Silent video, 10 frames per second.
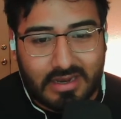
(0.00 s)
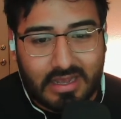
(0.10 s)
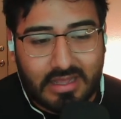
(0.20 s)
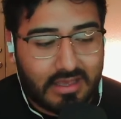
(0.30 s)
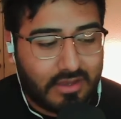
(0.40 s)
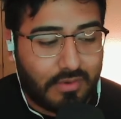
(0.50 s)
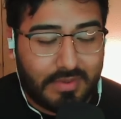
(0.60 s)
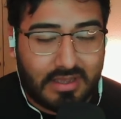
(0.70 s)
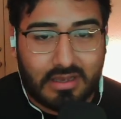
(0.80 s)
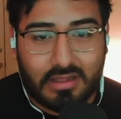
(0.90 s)
I think it would
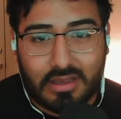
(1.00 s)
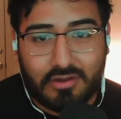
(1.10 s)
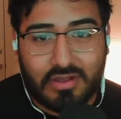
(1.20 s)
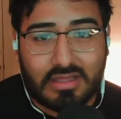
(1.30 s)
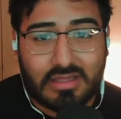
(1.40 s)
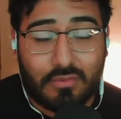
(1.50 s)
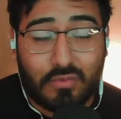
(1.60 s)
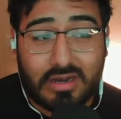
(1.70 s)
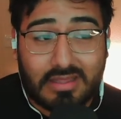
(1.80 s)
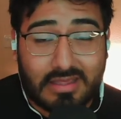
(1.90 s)
be hilarious. And
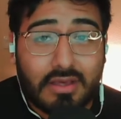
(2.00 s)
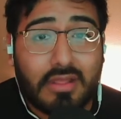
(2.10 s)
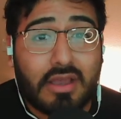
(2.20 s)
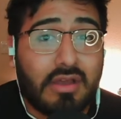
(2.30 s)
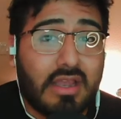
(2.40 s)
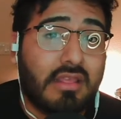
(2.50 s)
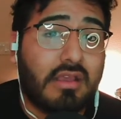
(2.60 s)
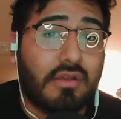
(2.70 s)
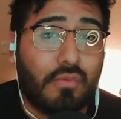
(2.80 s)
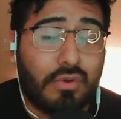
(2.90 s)
would it sell out? I
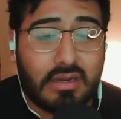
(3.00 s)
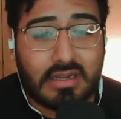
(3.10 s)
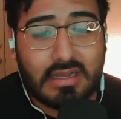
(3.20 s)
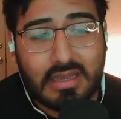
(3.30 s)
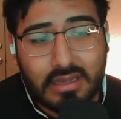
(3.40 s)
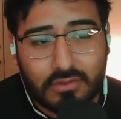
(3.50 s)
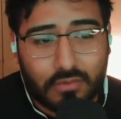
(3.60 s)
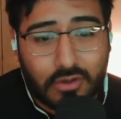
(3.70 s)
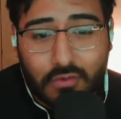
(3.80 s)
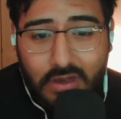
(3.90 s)
think it would. The
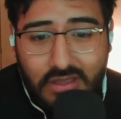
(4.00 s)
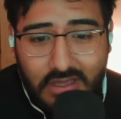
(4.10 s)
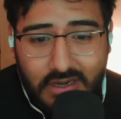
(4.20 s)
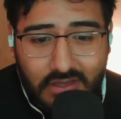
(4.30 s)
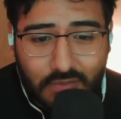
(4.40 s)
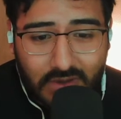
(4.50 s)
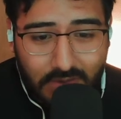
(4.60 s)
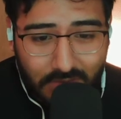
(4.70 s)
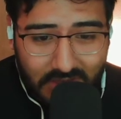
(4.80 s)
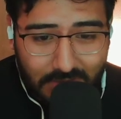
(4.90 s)
real question is what
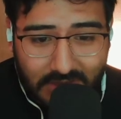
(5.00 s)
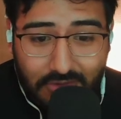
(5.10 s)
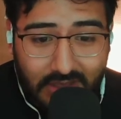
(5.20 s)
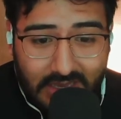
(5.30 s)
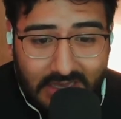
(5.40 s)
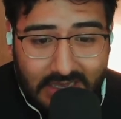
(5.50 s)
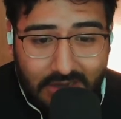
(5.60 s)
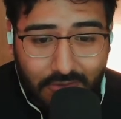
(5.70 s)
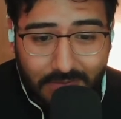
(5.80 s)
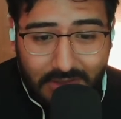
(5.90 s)
it would smell like.
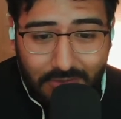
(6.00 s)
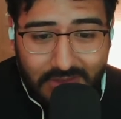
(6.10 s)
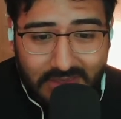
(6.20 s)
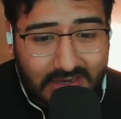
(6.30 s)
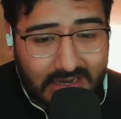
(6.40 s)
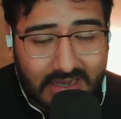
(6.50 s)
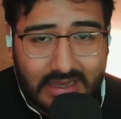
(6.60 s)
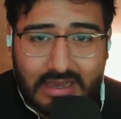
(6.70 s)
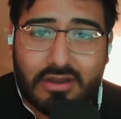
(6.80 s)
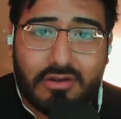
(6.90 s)
Crypto scent?
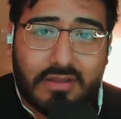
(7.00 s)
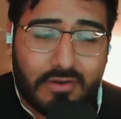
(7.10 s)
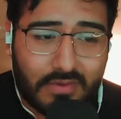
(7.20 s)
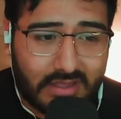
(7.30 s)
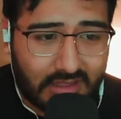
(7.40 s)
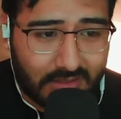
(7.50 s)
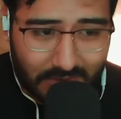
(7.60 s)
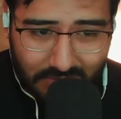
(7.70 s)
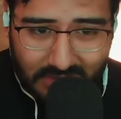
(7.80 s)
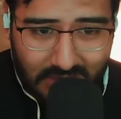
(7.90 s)
I don't even know what that
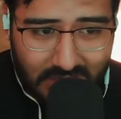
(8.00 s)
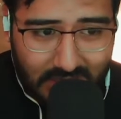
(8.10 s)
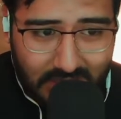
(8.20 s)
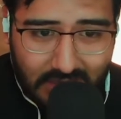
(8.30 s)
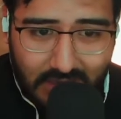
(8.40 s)
smells like.